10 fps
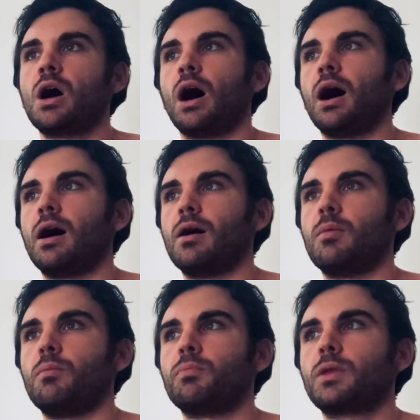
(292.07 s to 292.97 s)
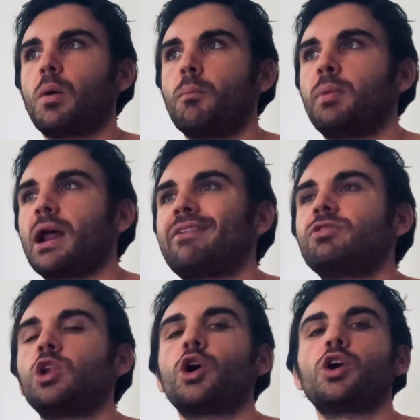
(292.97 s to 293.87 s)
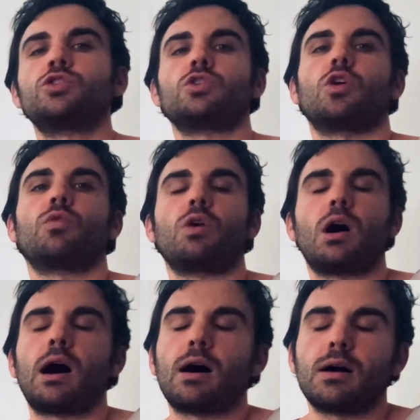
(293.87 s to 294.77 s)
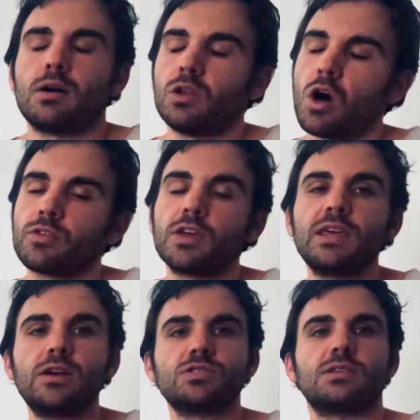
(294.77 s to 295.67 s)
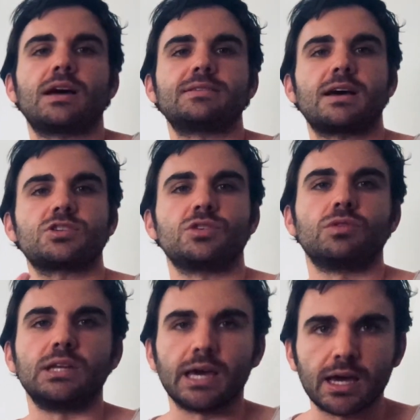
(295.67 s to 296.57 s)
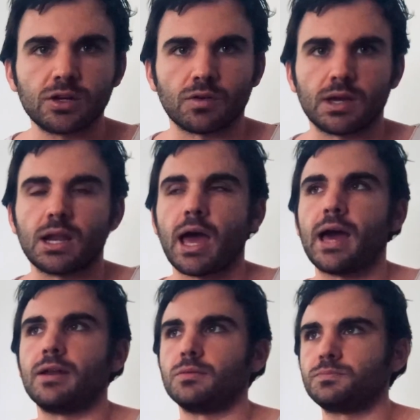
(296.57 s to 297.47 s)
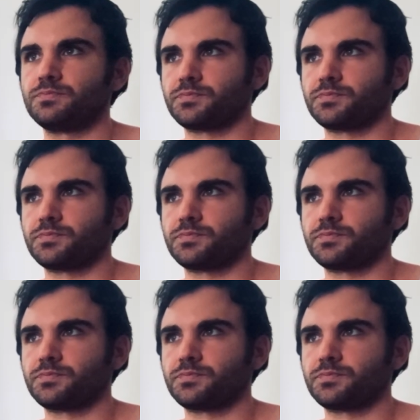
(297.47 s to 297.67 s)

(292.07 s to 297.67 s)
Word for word: Um, But I've learned uh, along the years that that's actually really ignorant and